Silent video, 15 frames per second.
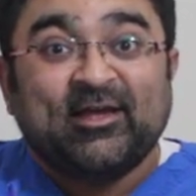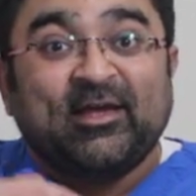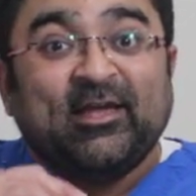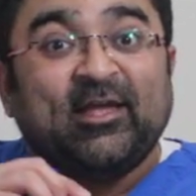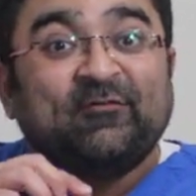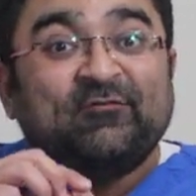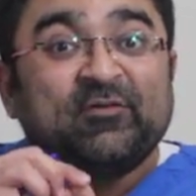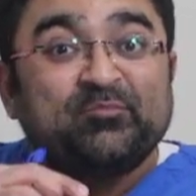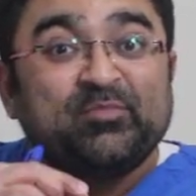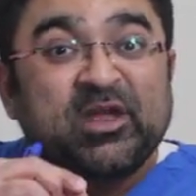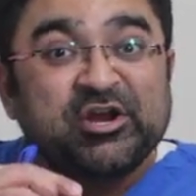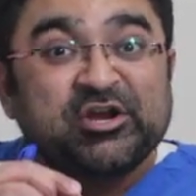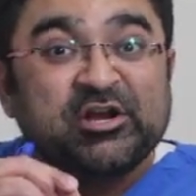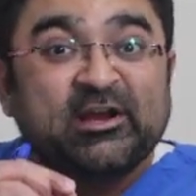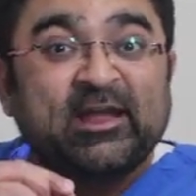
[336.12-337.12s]
If the
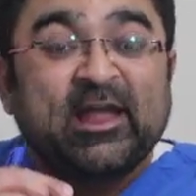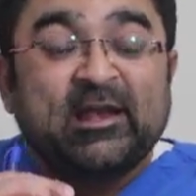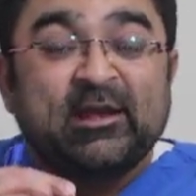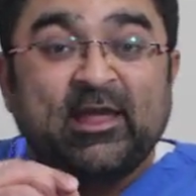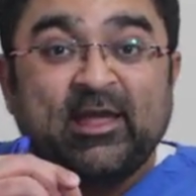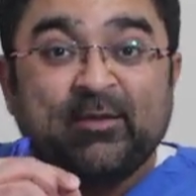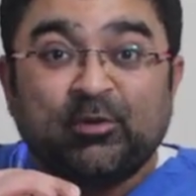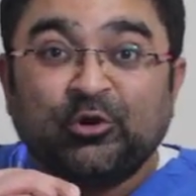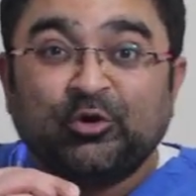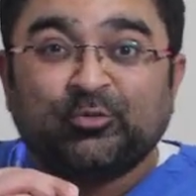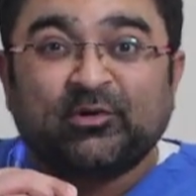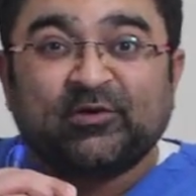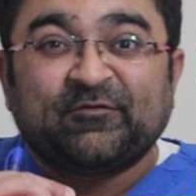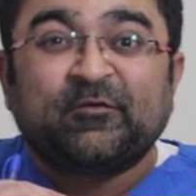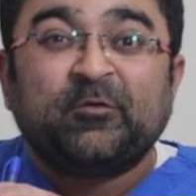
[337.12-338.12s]
patient can able to
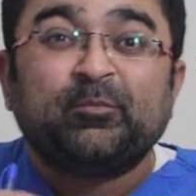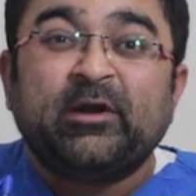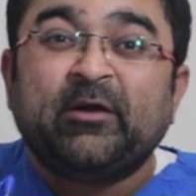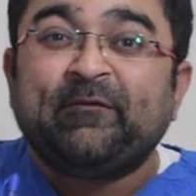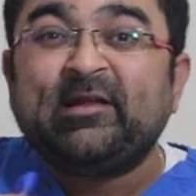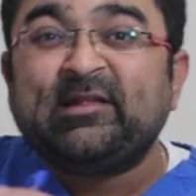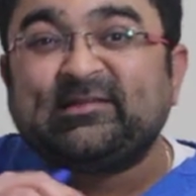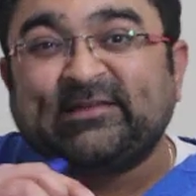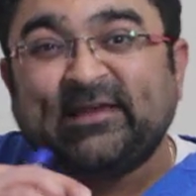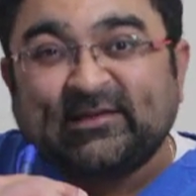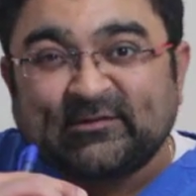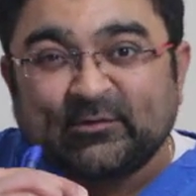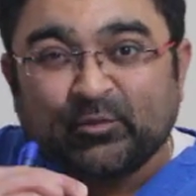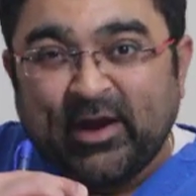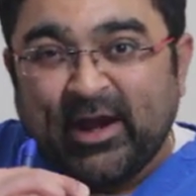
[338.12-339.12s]
perform between
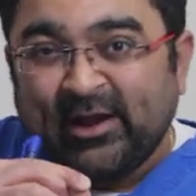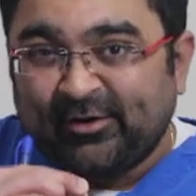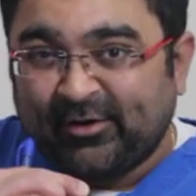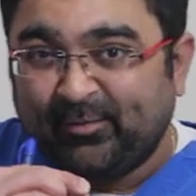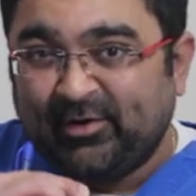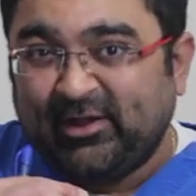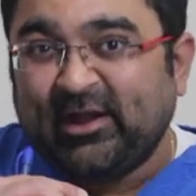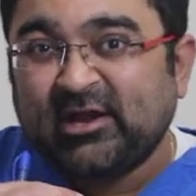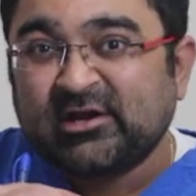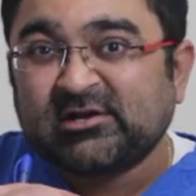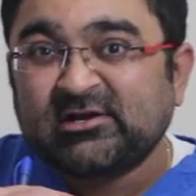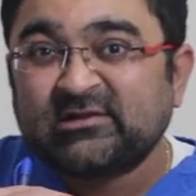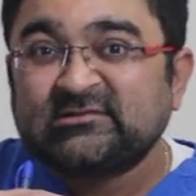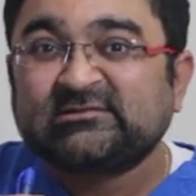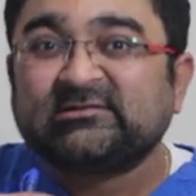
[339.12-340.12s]
6 to 8
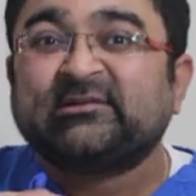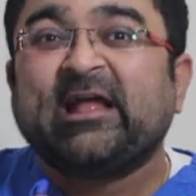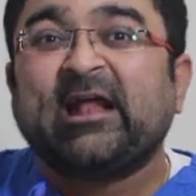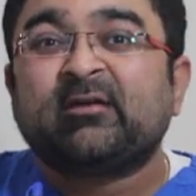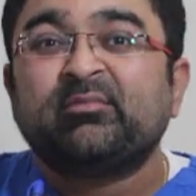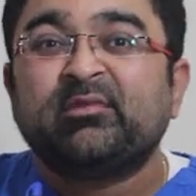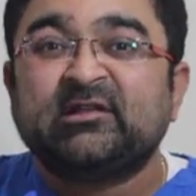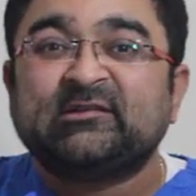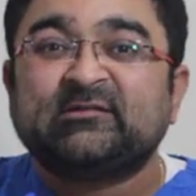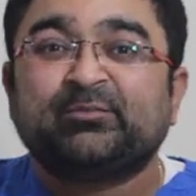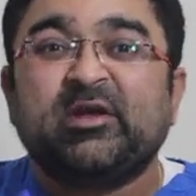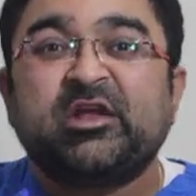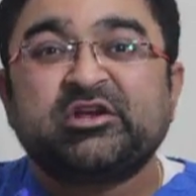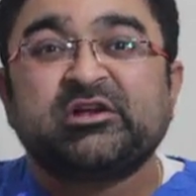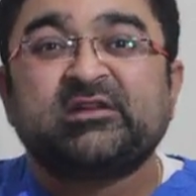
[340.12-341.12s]
repetitions, that means
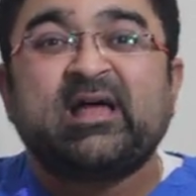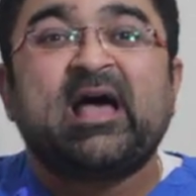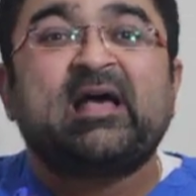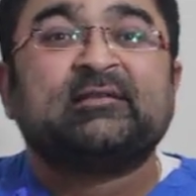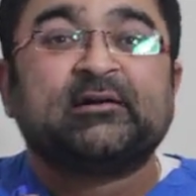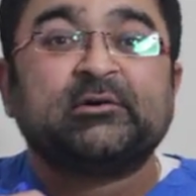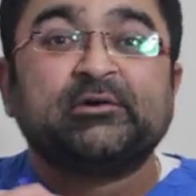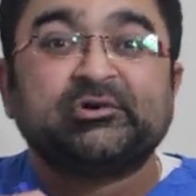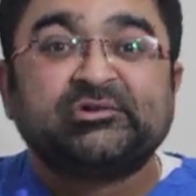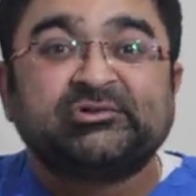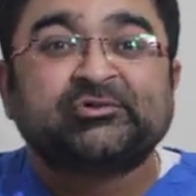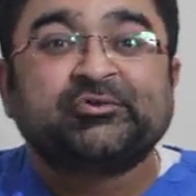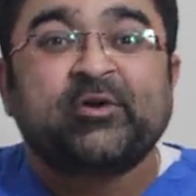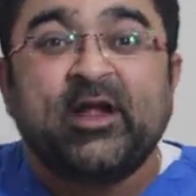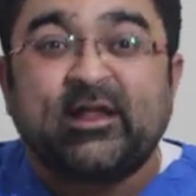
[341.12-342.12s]
patient has a good
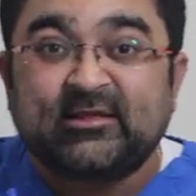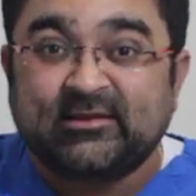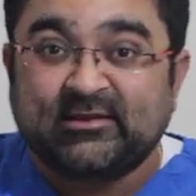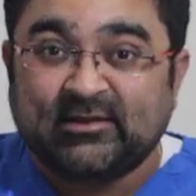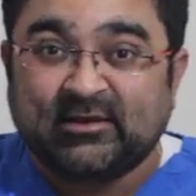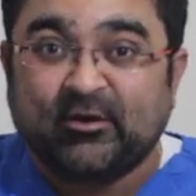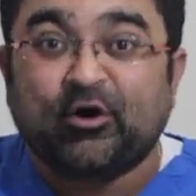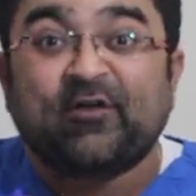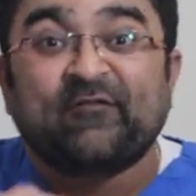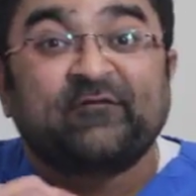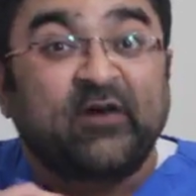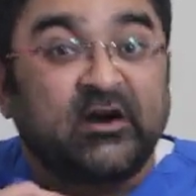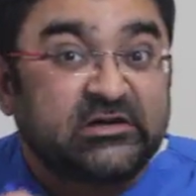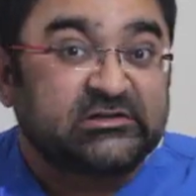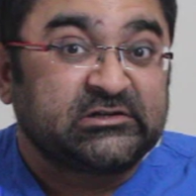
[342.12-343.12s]
strength or a
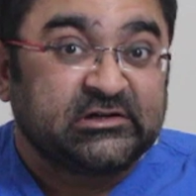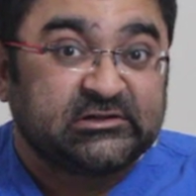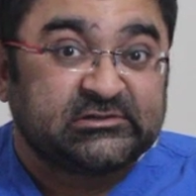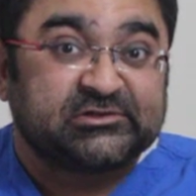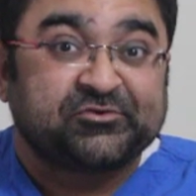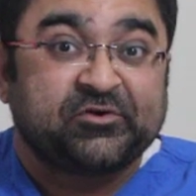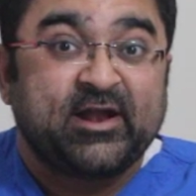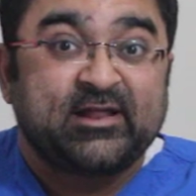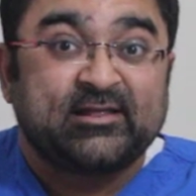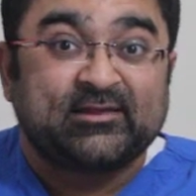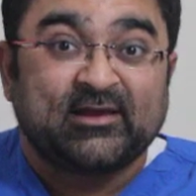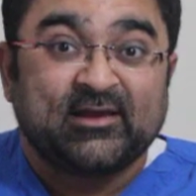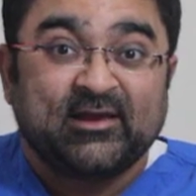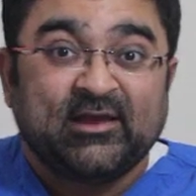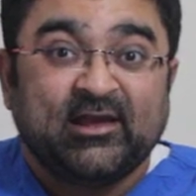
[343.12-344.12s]
functional strength
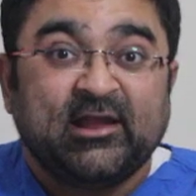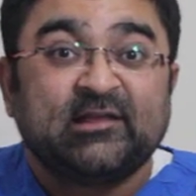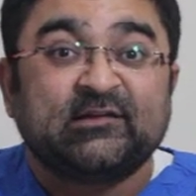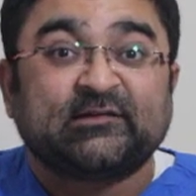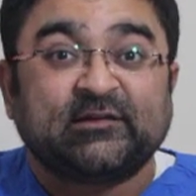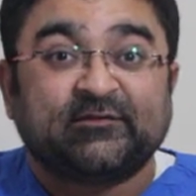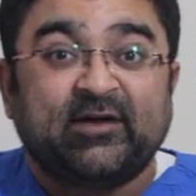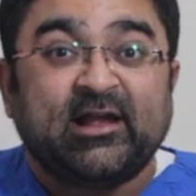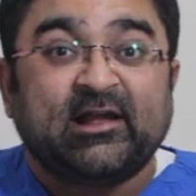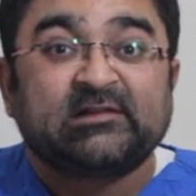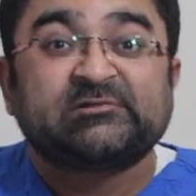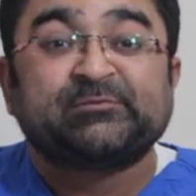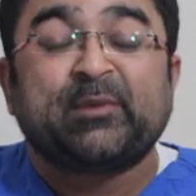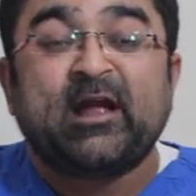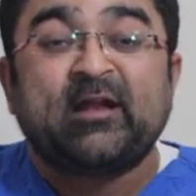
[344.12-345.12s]
in cervical
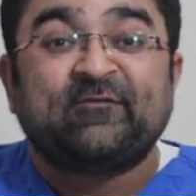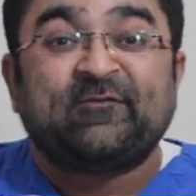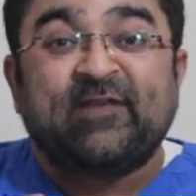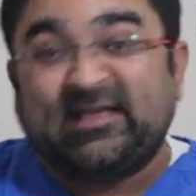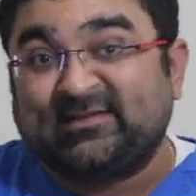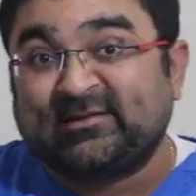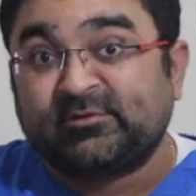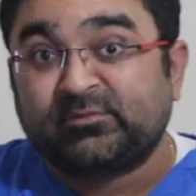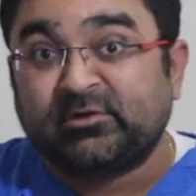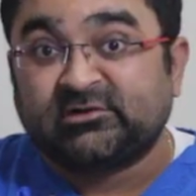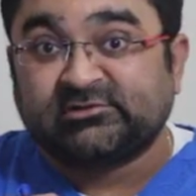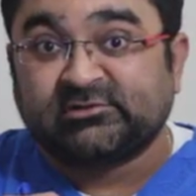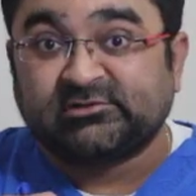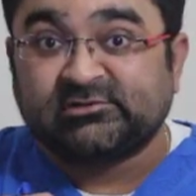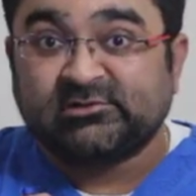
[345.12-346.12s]
spine flexor
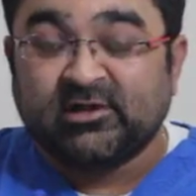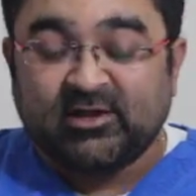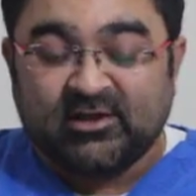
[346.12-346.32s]
muscles.